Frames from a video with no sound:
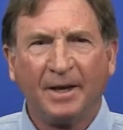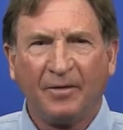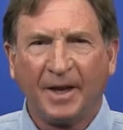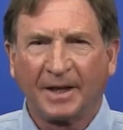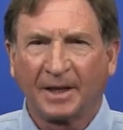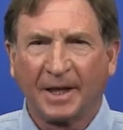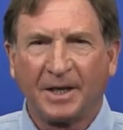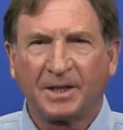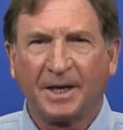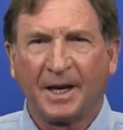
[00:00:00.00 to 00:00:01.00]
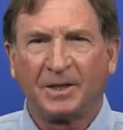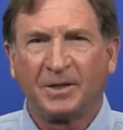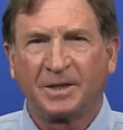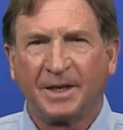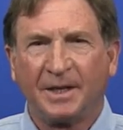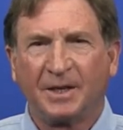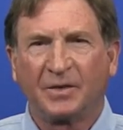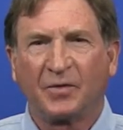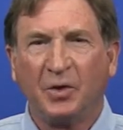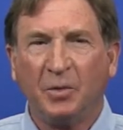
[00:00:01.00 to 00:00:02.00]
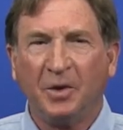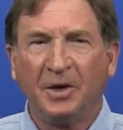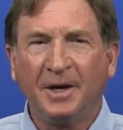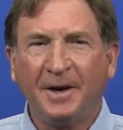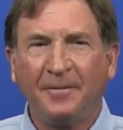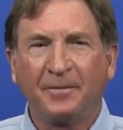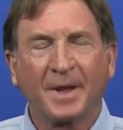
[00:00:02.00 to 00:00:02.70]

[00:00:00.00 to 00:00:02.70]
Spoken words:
ventilation as you see in this fume hood,